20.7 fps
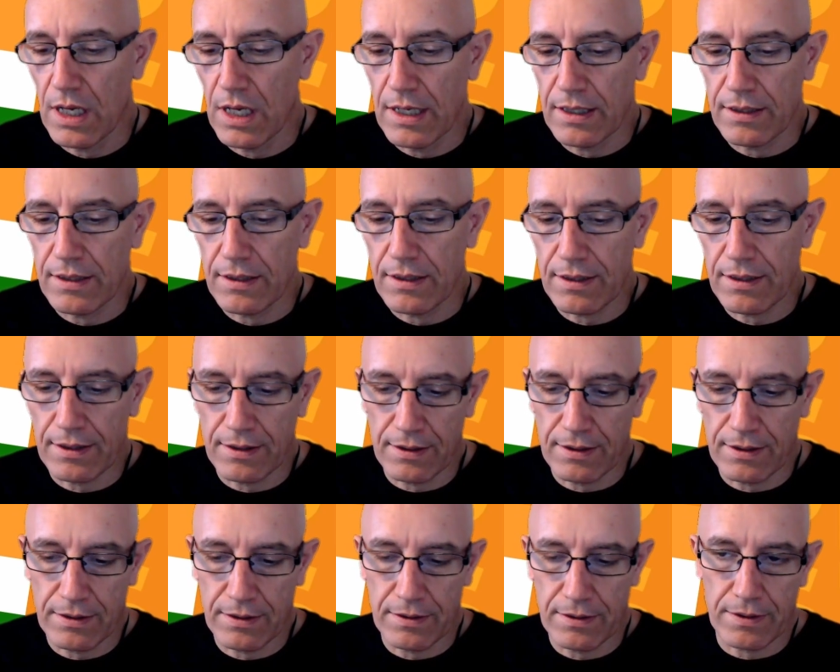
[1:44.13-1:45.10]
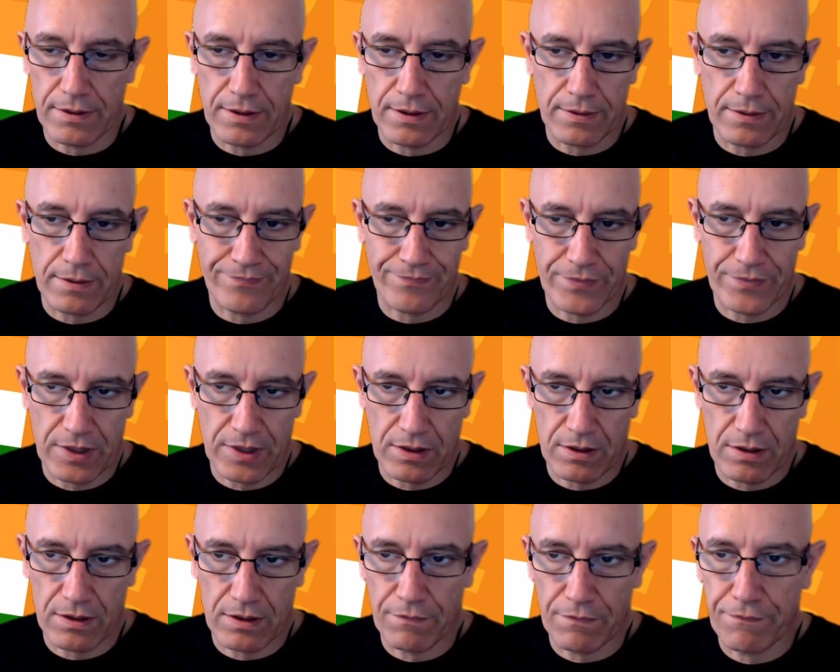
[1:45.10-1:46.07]
uh,
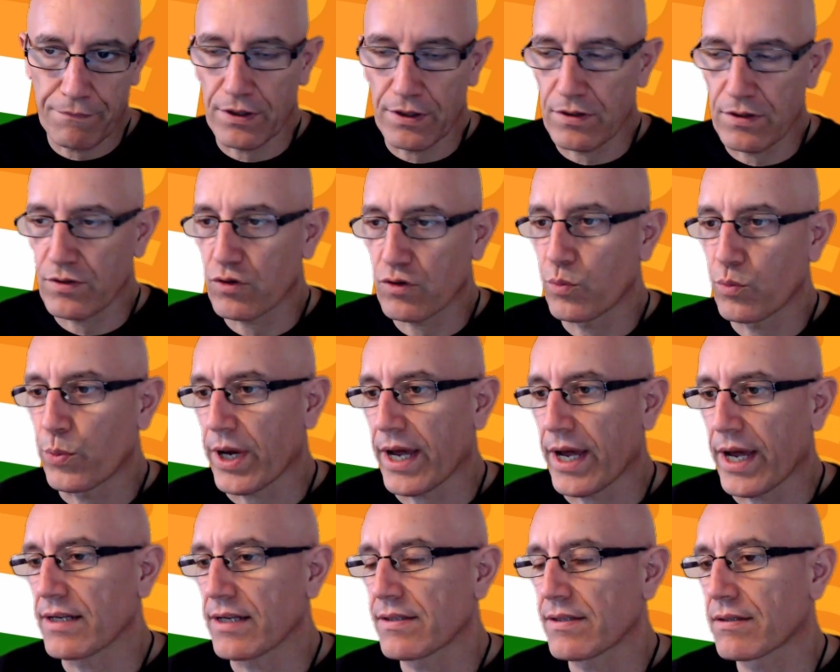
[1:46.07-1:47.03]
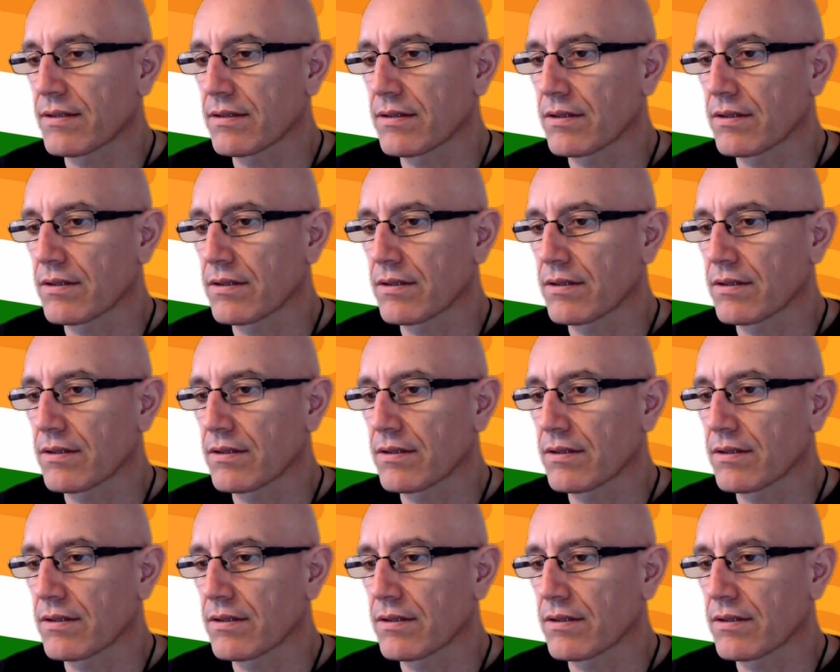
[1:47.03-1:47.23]
the first surprise